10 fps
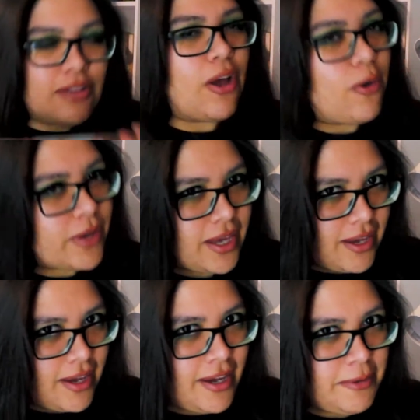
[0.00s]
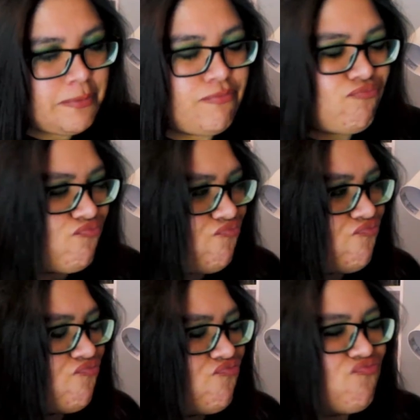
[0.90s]
Low key,
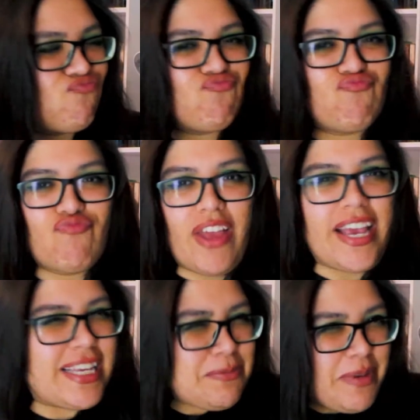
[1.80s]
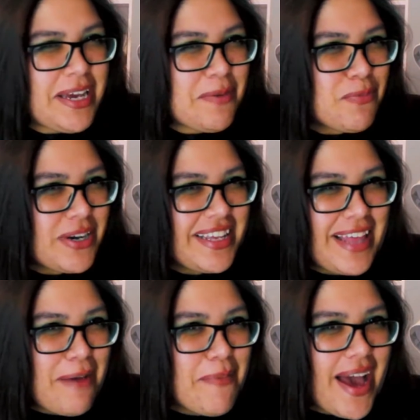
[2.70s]
is being a pretty
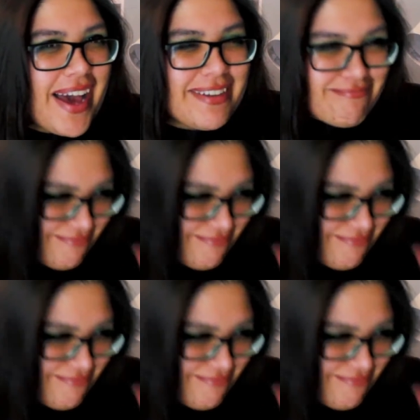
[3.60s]
that bad?